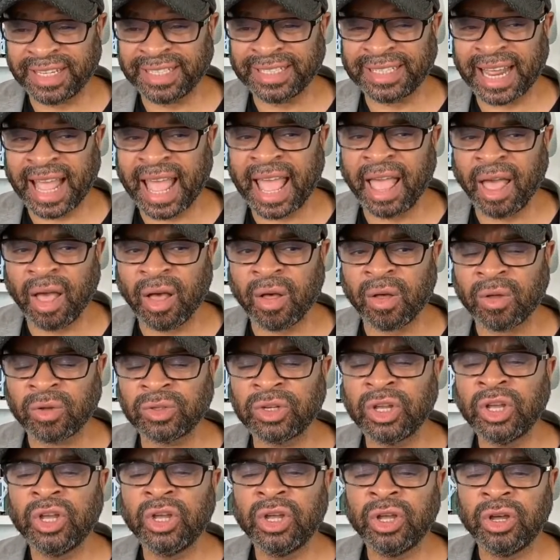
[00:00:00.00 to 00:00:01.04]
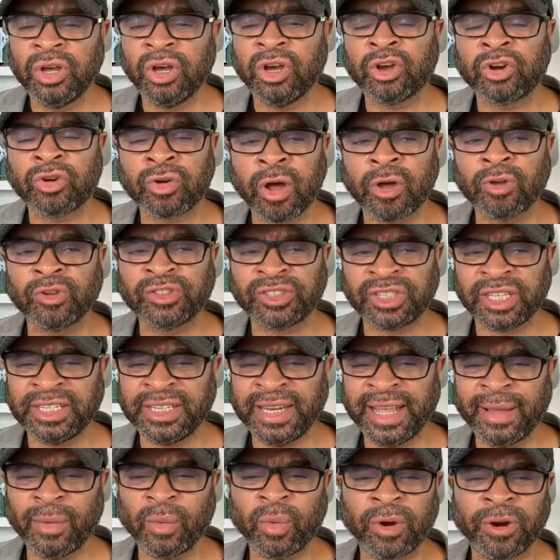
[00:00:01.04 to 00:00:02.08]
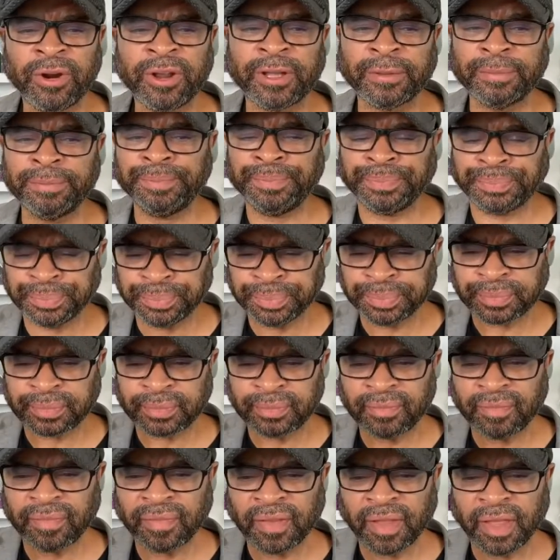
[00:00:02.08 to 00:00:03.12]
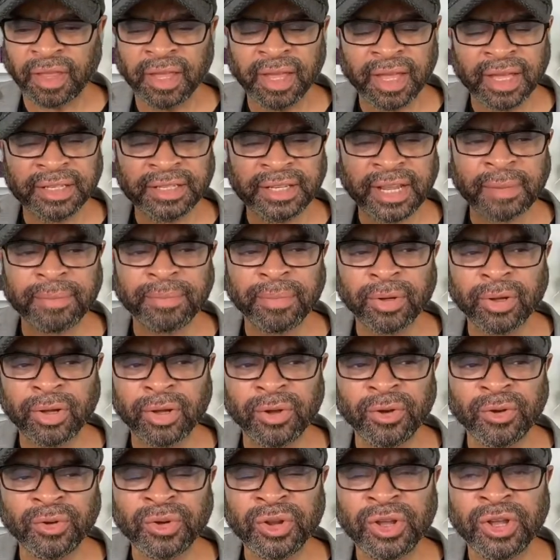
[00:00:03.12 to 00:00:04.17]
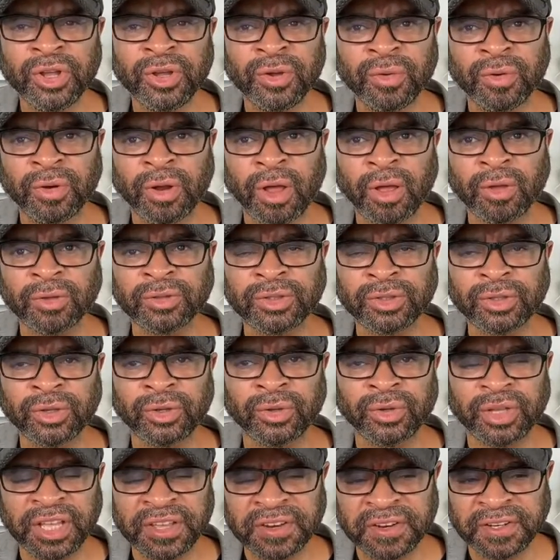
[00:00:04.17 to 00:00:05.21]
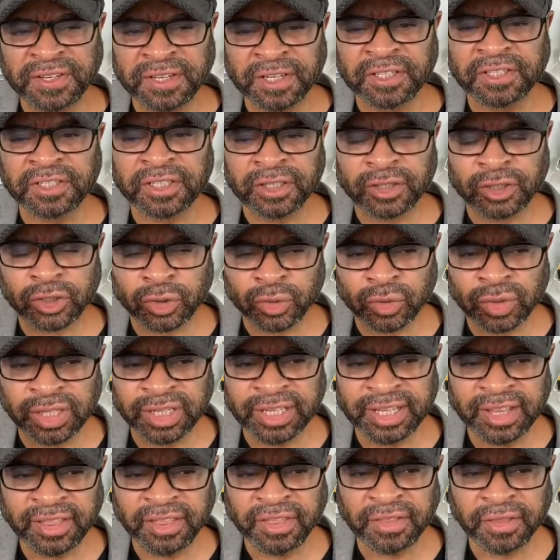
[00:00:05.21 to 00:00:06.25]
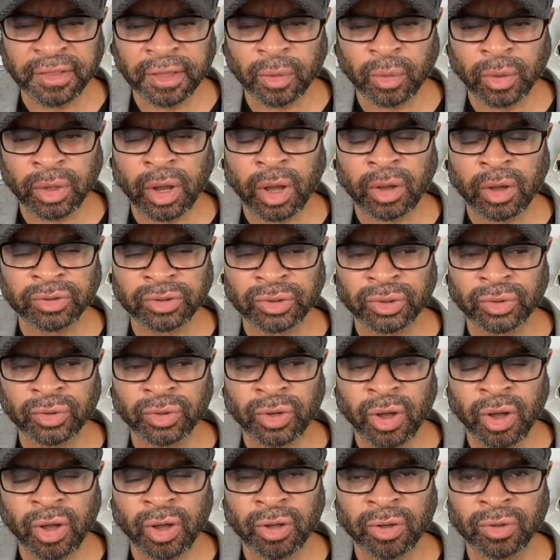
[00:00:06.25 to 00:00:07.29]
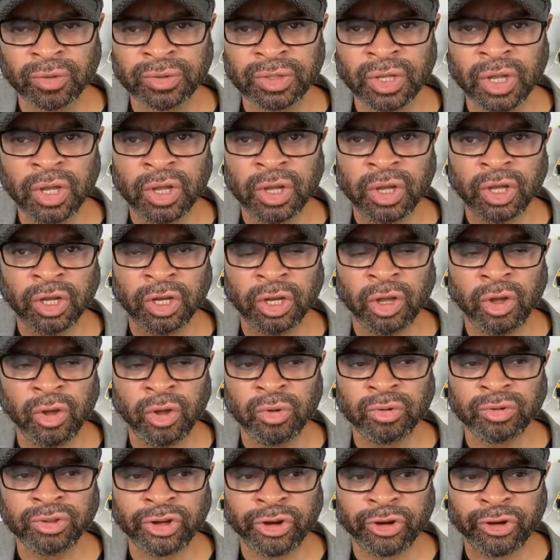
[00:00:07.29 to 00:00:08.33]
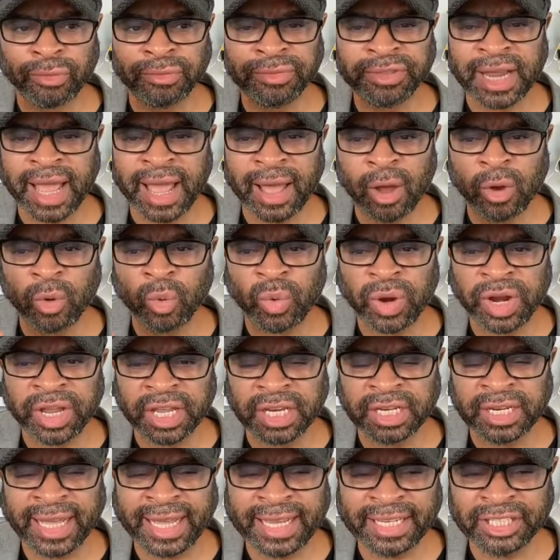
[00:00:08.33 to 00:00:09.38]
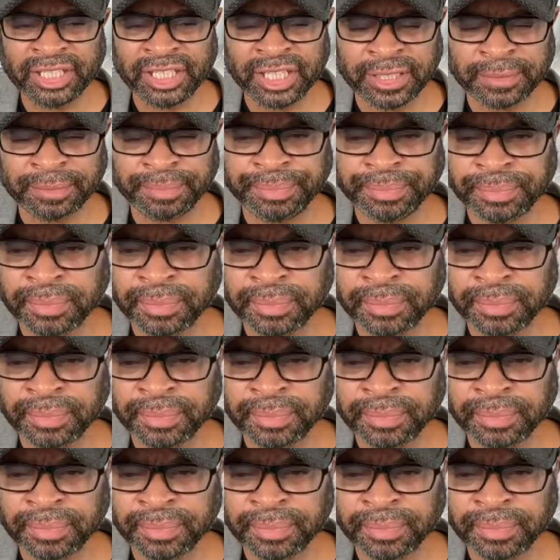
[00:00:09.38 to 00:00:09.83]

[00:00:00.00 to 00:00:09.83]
down across the network. And Depakote will also, in addition to lithium, will also cause long-term down regulation